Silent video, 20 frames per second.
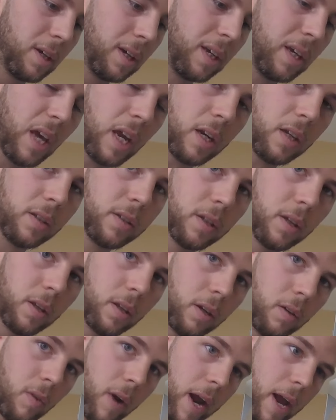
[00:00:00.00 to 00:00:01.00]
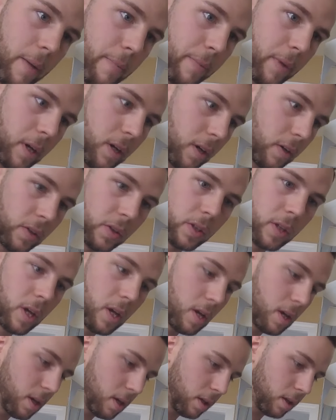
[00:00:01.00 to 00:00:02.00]
get it to the gram, because
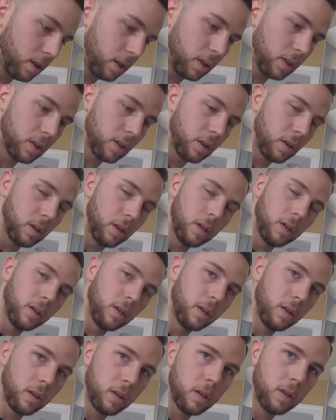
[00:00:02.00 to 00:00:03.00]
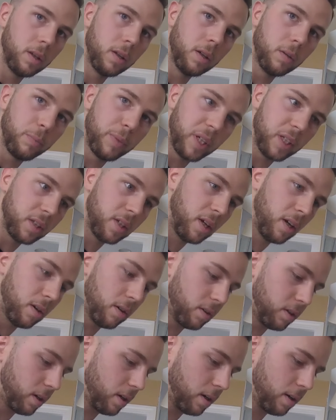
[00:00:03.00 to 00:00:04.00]
these little bits here
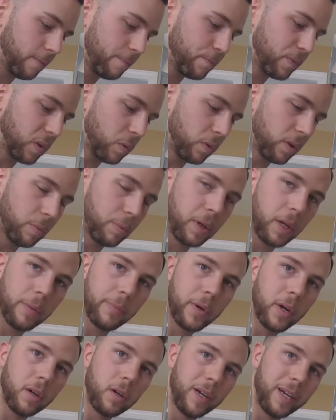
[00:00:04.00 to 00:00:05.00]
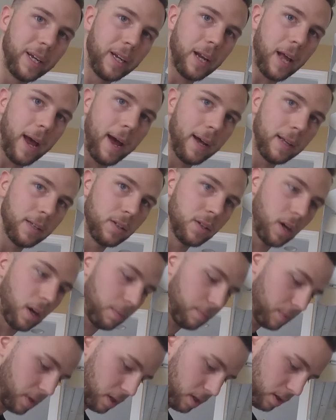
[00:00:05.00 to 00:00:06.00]
and there with peanut butter, it adds
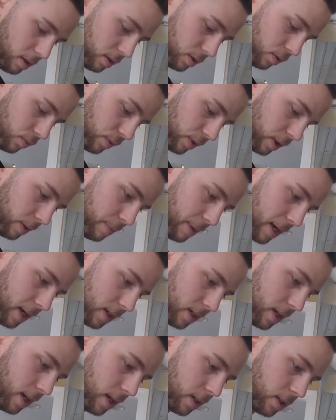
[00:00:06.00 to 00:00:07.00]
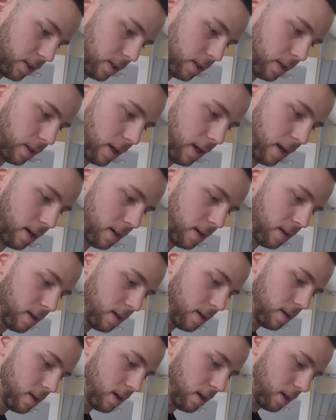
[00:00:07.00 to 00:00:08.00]
up. So really pay attention to that.
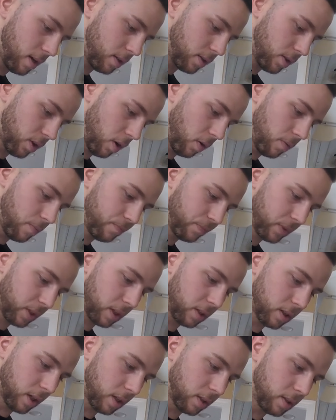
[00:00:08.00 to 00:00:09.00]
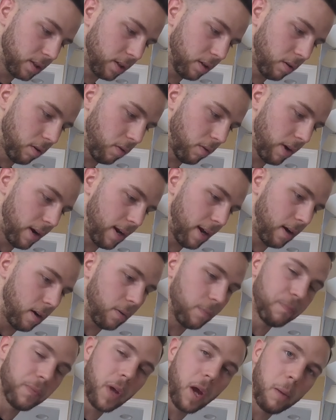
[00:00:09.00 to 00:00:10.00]
So it's on 0 right now.
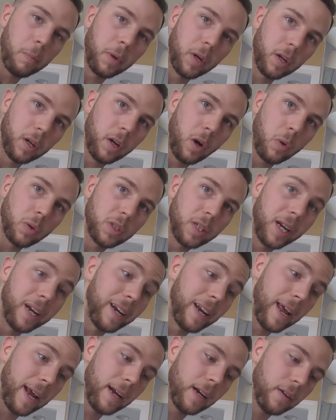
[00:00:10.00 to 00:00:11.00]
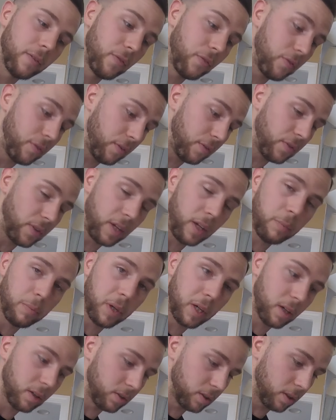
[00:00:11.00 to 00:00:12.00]
I'm gonna go to -15
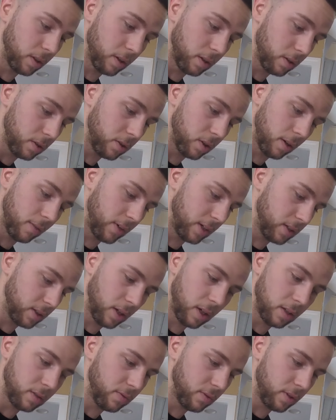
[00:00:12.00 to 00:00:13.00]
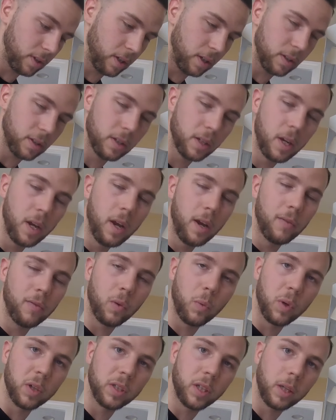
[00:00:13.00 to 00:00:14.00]
because the serving size for this, for
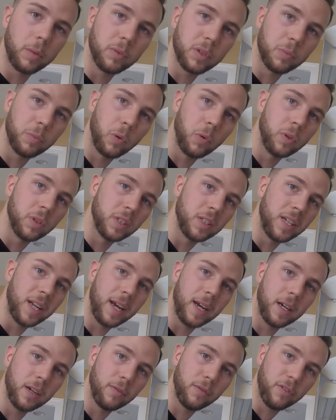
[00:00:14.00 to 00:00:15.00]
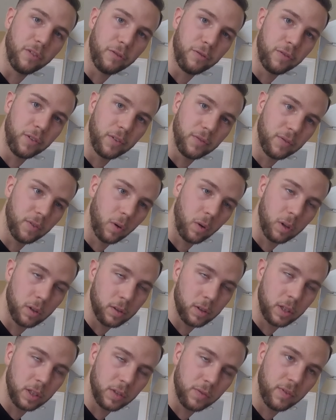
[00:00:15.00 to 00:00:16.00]
1 tablespoon, is
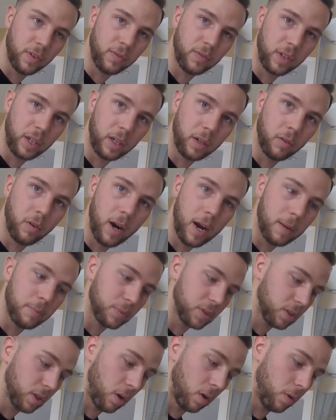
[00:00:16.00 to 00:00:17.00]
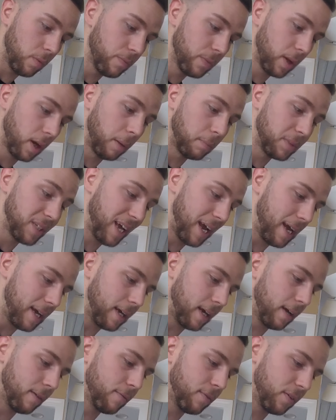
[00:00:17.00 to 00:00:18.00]
is 15 grams. So I'm
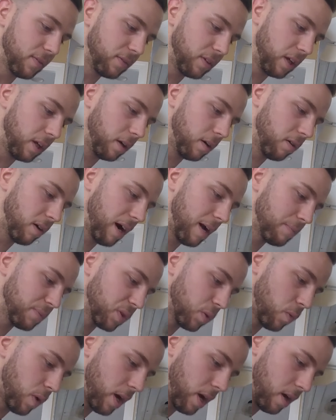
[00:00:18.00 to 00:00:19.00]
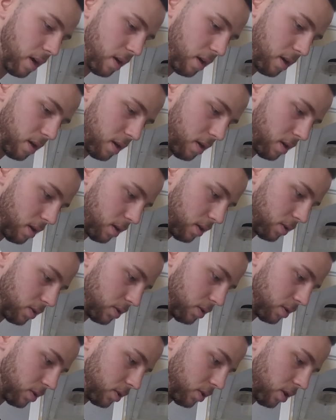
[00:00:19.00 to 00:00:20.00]
taking 15 grams away.
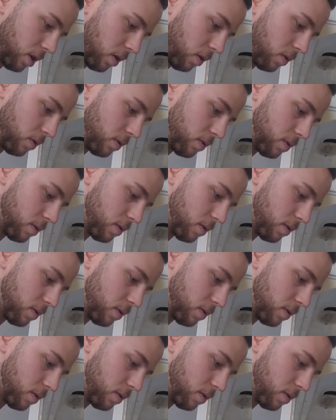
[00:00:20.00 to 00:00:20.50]
So